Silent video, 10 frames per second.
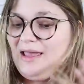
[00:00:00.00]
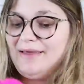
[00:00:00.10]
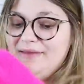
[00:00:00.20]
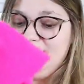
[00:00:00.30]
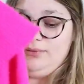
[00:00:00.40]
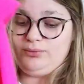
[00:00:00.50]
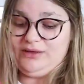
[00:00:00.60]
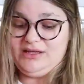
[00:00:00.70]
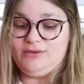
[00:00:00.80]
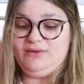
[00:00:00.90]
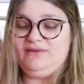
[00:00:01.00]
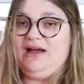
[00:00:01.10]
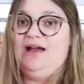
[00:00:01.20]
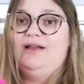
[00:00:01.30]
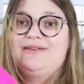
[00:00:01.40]
And this is a really cute
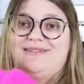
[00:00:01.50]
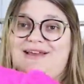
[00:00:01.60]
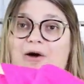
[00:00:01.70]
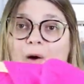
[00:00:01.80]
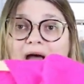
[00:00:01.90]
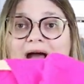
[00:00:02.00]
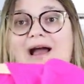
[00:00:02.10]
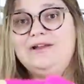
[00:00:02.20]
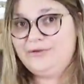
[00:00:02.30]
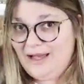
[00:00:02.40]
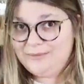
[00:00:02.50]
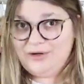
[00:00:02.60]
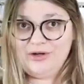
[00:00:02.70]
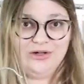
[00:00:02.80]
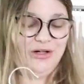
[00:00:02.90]
style. So I grabbed
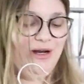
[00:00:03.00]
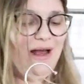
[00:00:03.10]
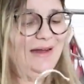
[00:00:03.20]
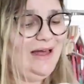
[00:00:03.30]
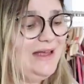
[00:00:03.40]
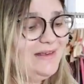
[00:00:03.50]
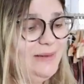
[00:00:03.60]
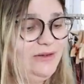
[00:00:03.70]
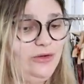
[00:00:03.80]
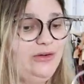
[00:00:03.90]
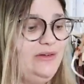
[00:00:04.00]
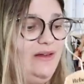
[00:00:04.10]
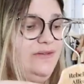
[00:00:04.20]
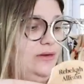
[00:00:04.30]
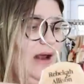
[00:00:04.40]
her and I expect her to
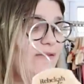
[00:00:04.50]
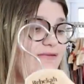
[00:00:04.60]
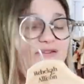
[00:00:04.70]
sell for around